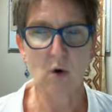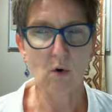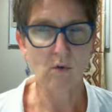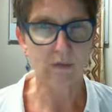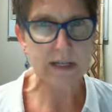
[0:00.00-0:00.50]

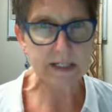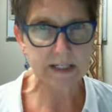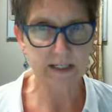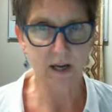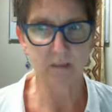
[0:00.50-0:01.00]
or
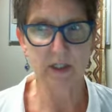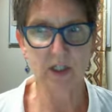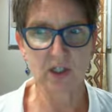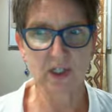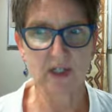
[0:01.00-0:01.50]

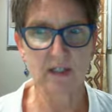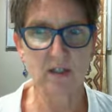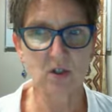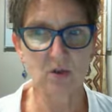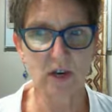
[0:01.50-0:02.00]
re-establishing
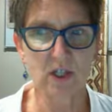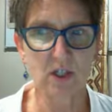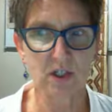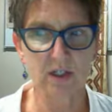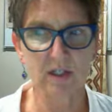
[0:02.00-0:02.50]

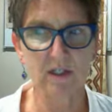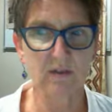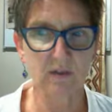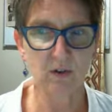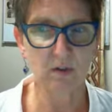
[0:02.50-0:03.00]
structures
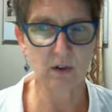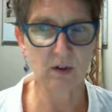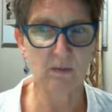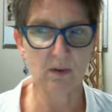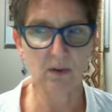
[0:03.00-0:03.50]
of human
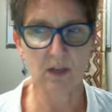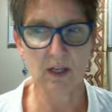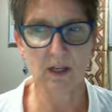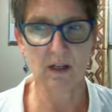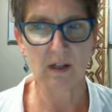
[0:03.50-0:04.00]
community